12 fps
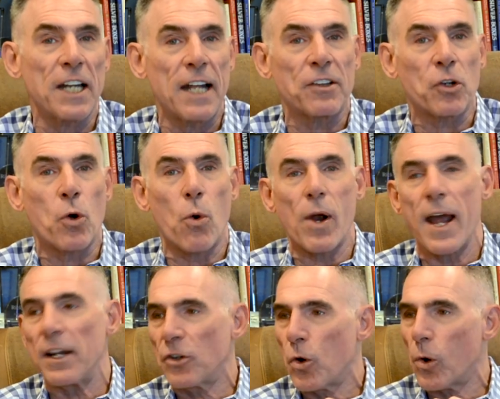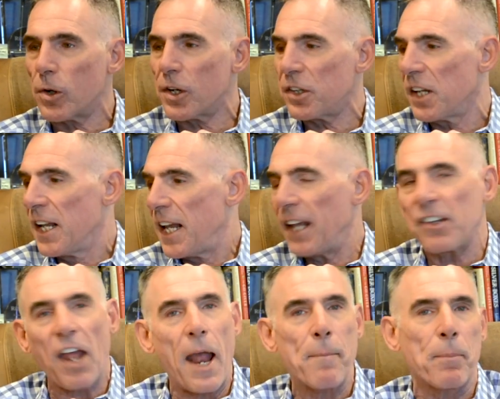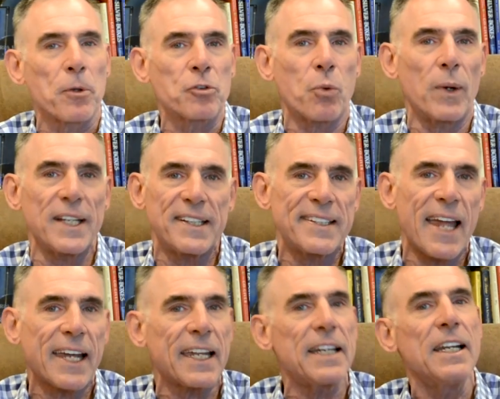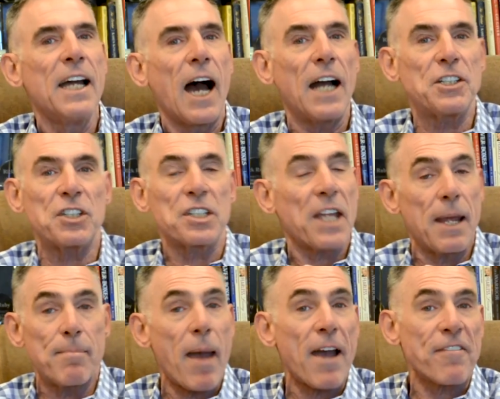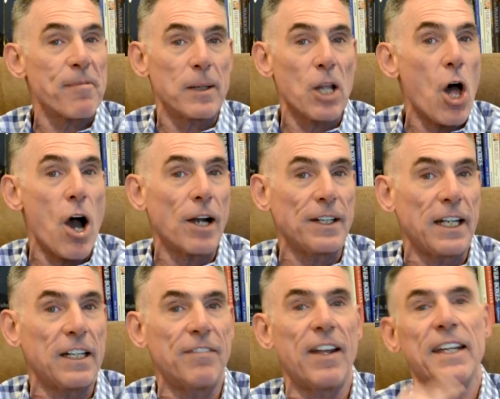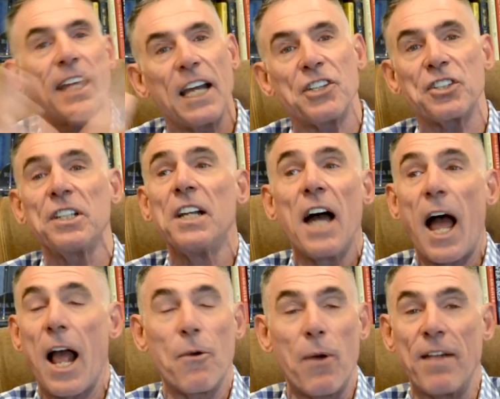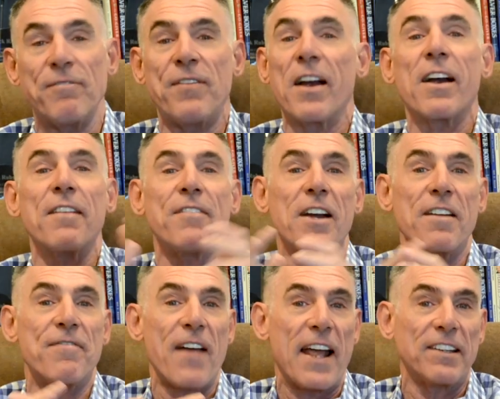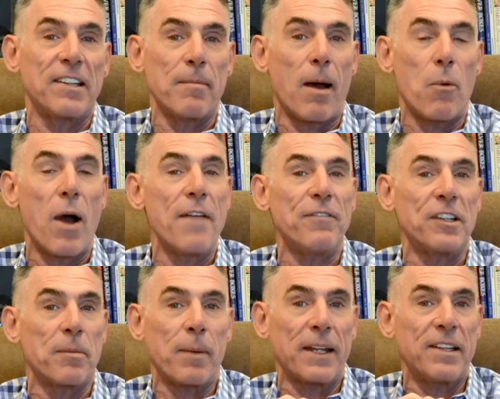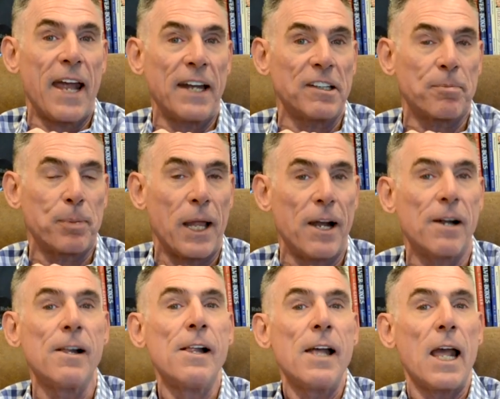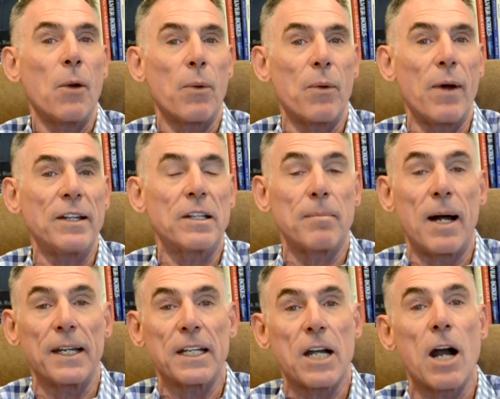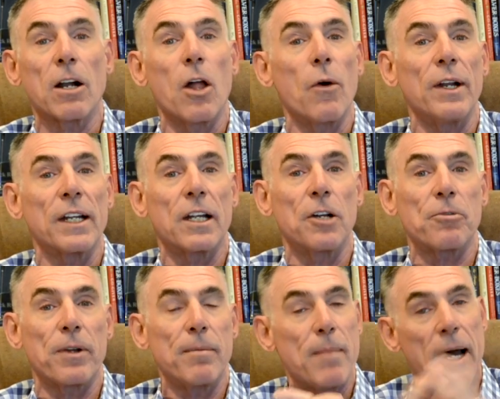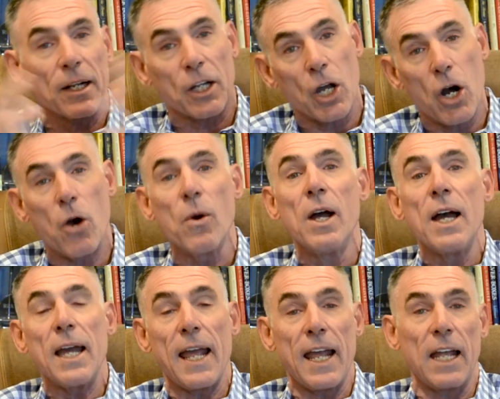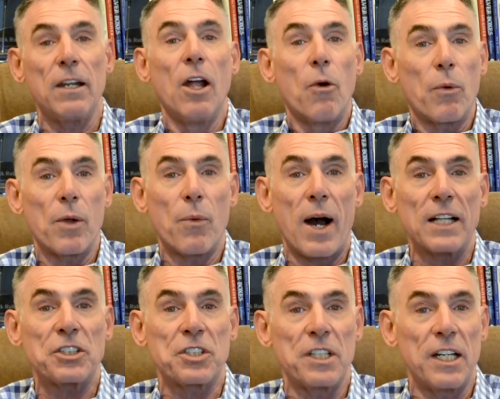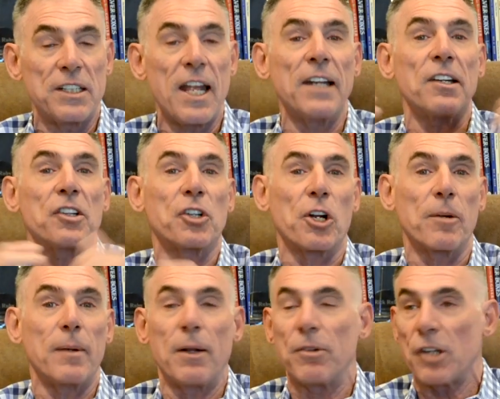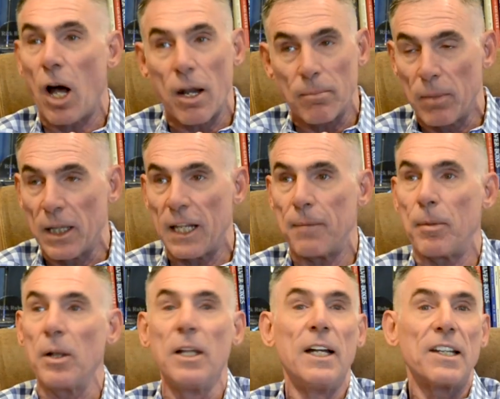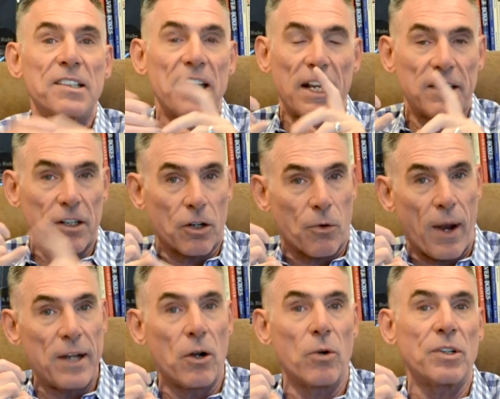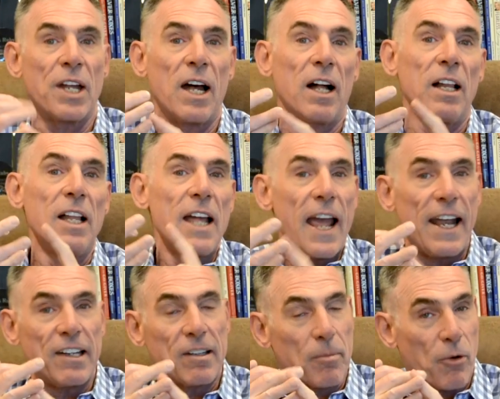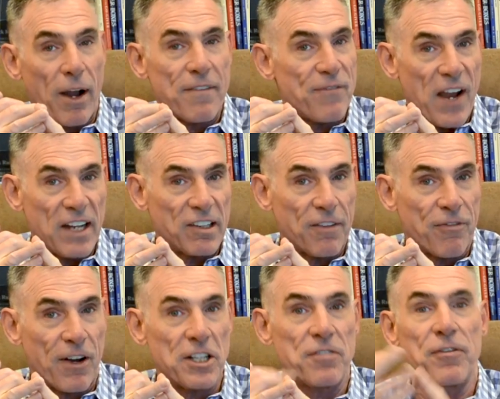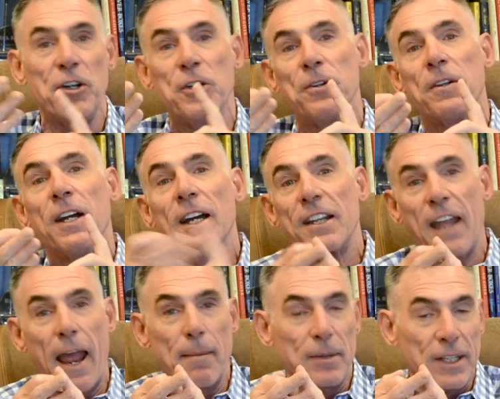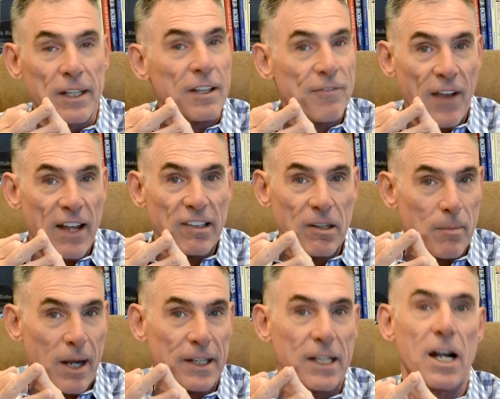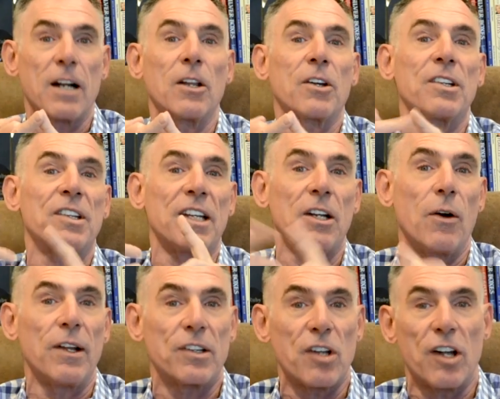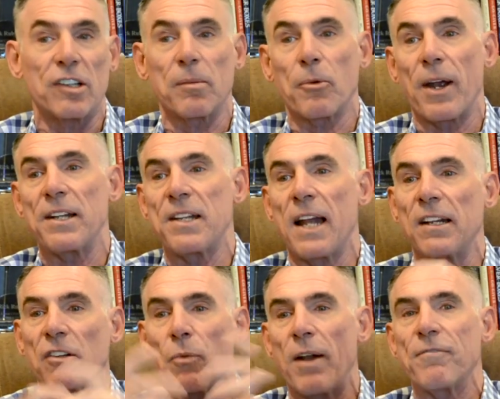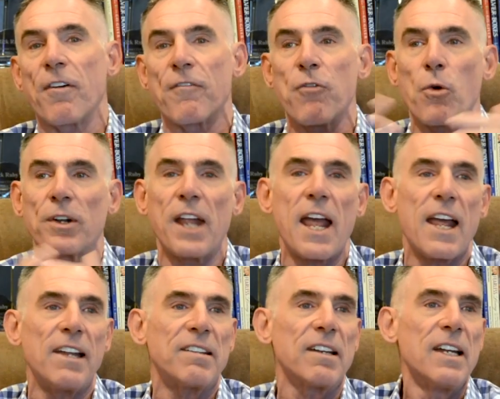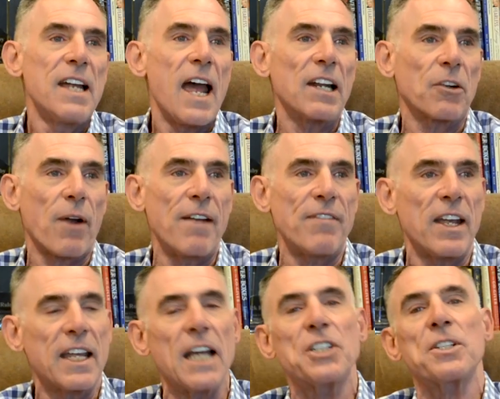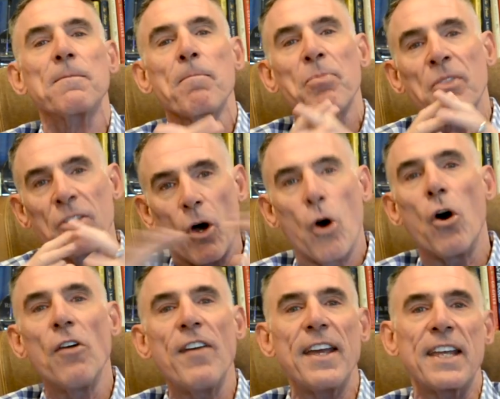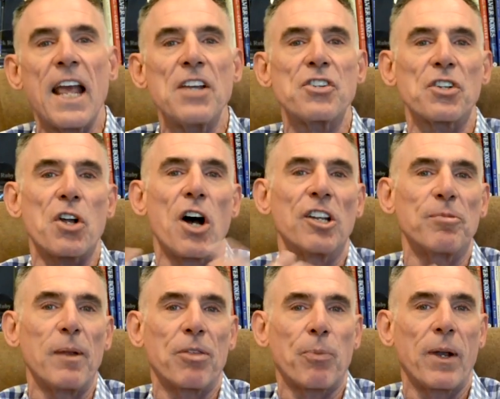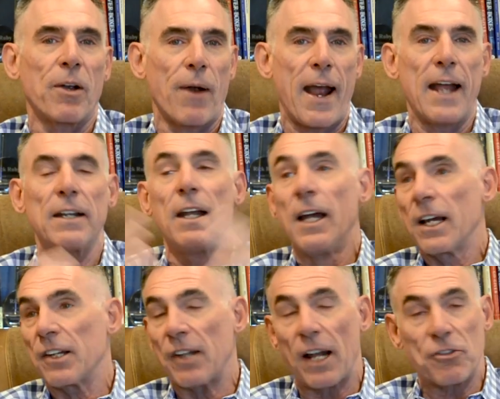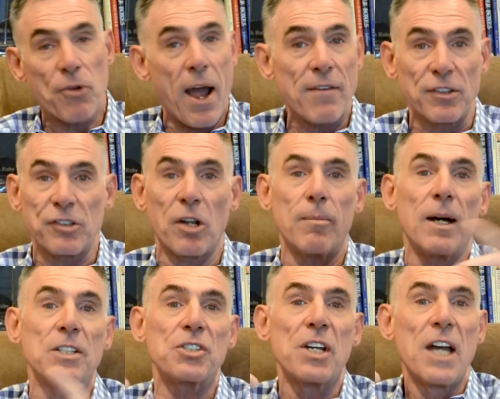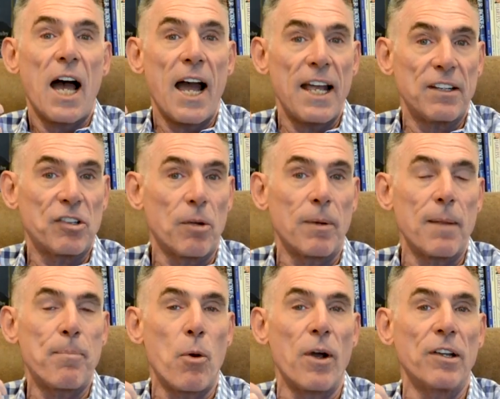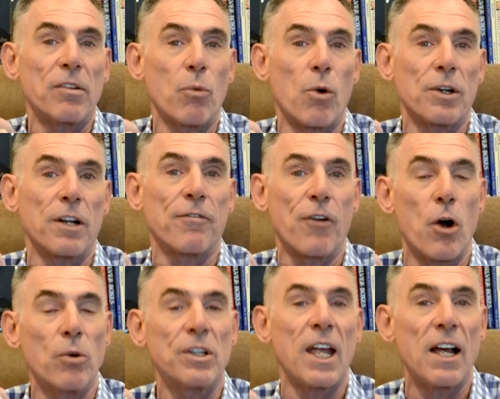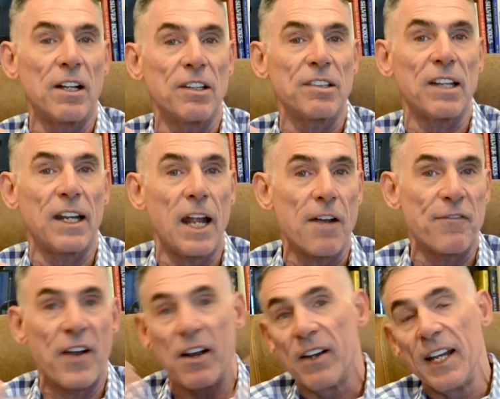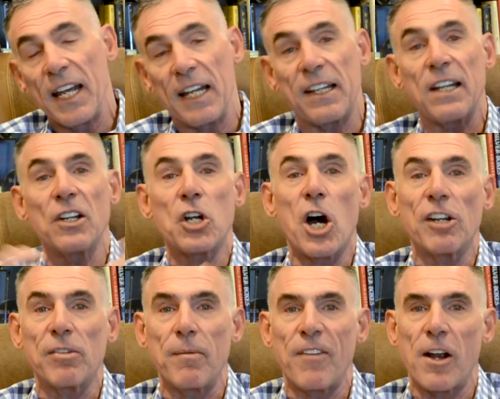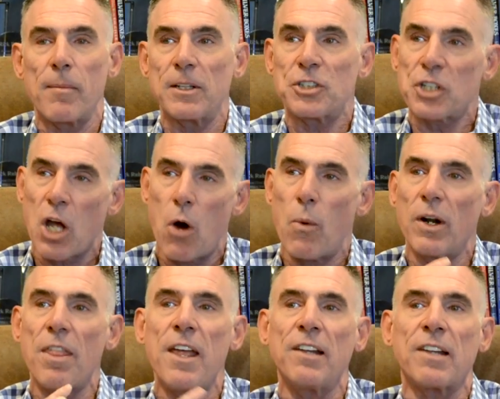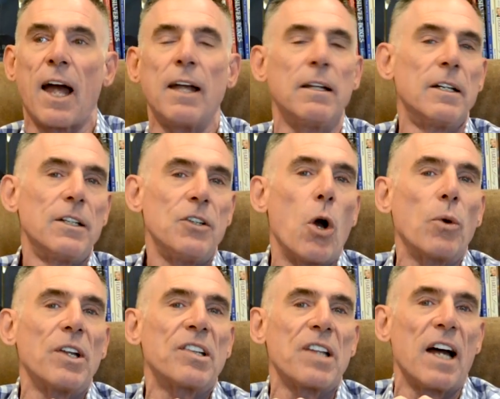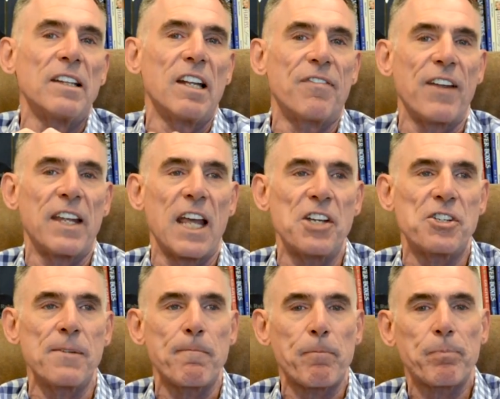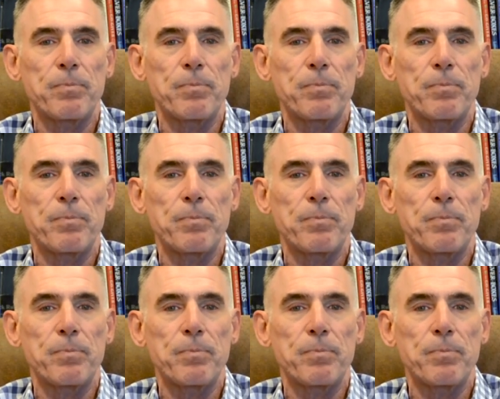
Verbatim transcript: at the Core headquarters. It's April 22nd. I just came back from a long needed vacation. I went very, very fancy. My wife is a big tennis player, and we went to Monte Carlo in the country of Monaco, and we watched the tennis tournament. It was unbelievable. Stayed at a great hotel, ate some great fancy French food, gambled at the fancy Monte Carlo casino, and saw some great tennis. Went for four days, had a great vacation. The whole vacation cost me three grand because I travel so much. I had so many points awarded for hotels and airfare. It didn't cost me very much to go. One of the things I noticed on this vacation